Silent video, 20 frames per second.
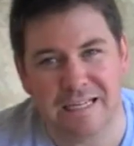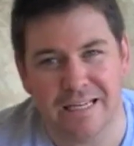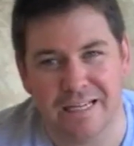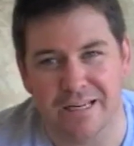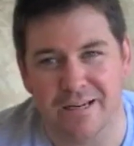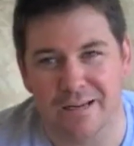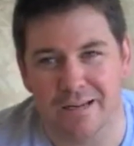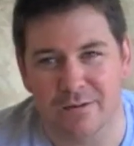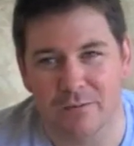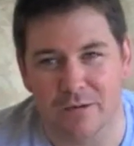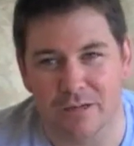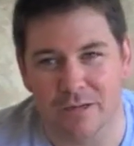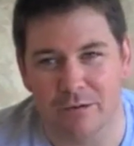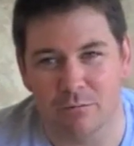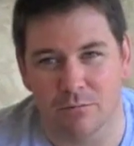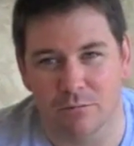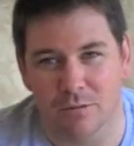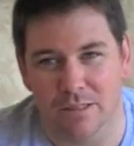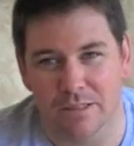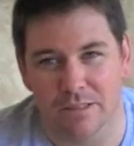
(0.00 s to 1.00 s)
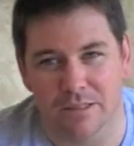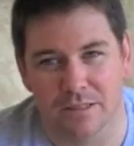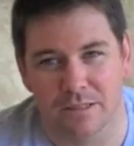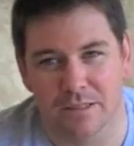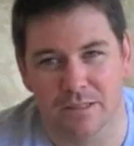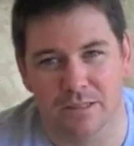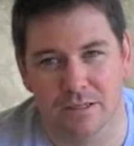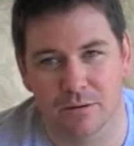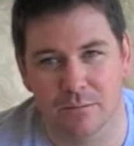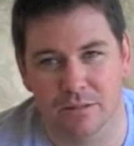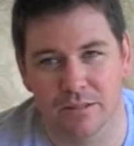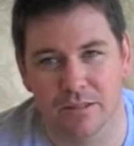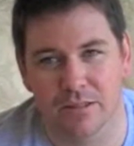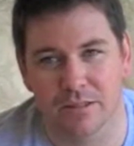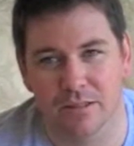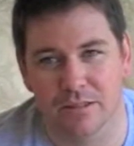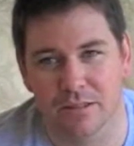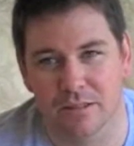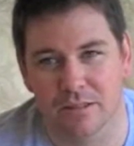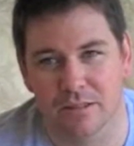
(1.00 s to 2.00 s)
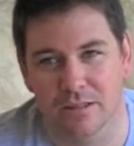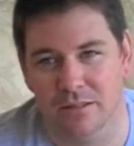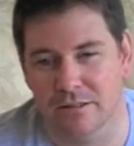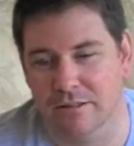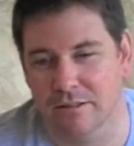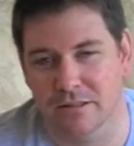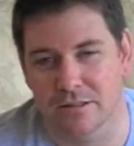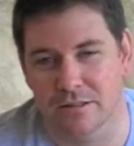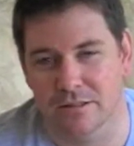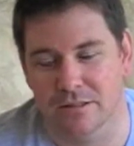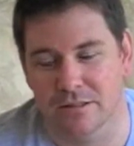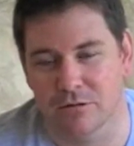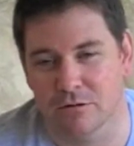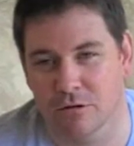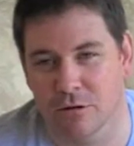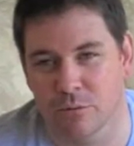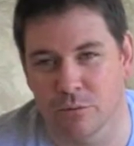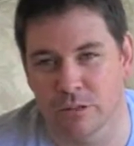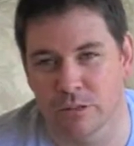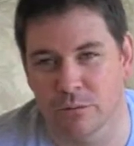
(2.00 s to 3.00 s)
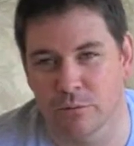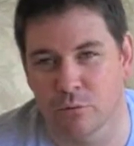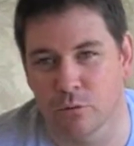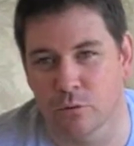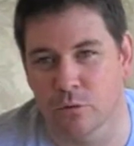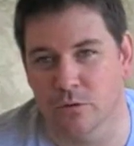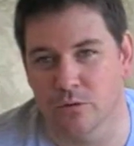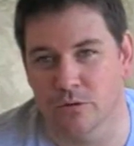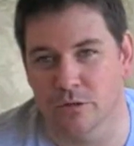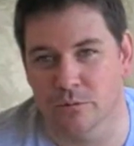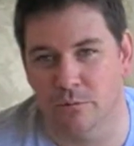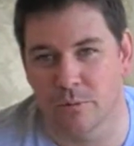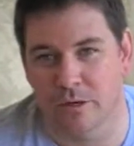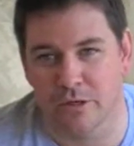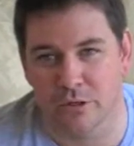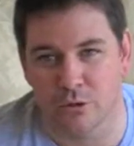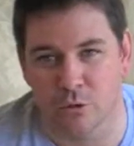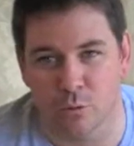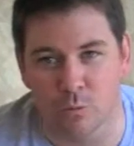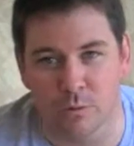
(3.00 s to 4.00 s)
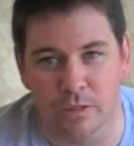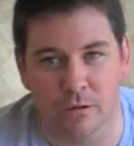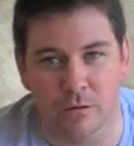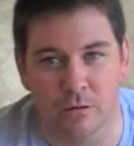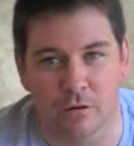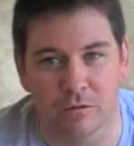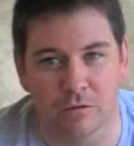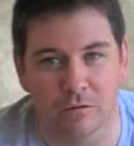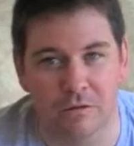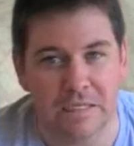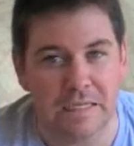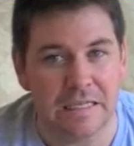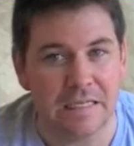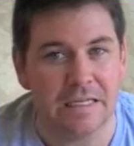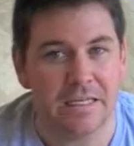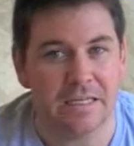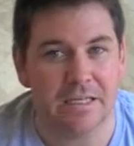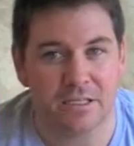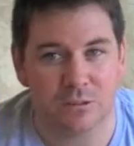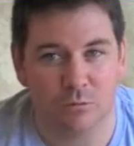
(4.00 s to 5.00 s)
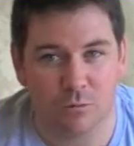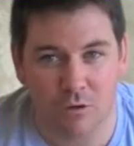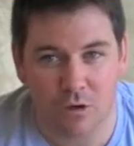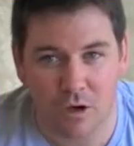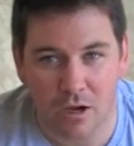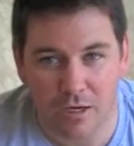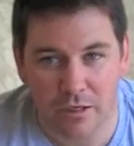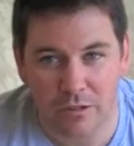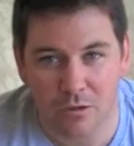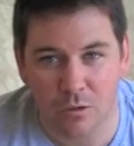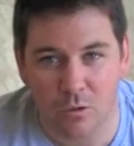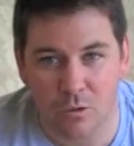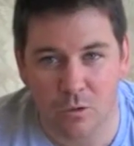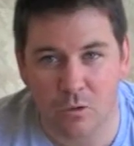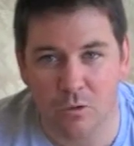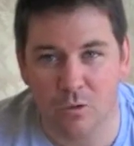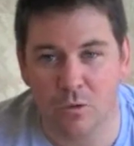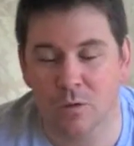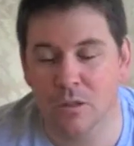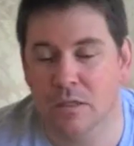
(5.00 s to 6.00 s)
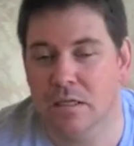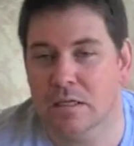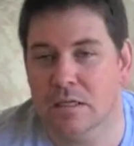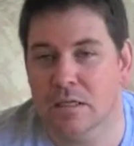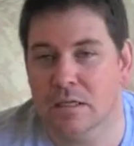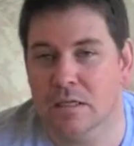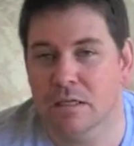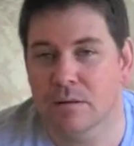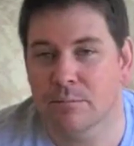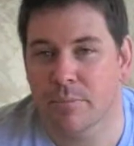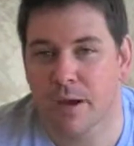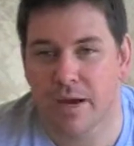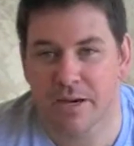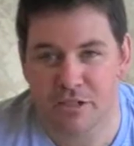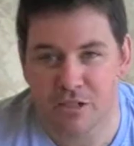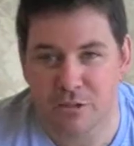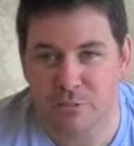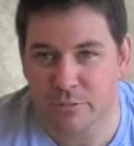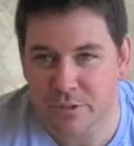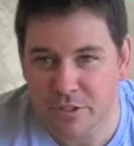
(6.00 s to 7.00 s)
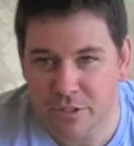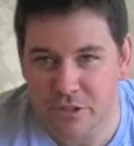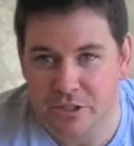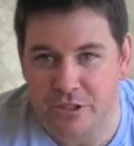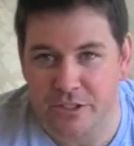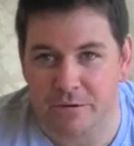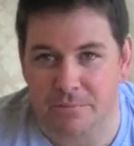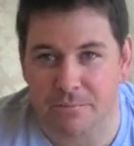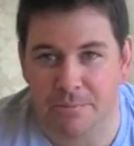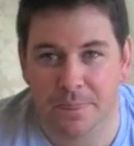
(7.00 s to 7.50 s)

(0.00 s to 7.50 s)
it's something that I think is incredibly important to make you aware of. And it's what I call patient pinching.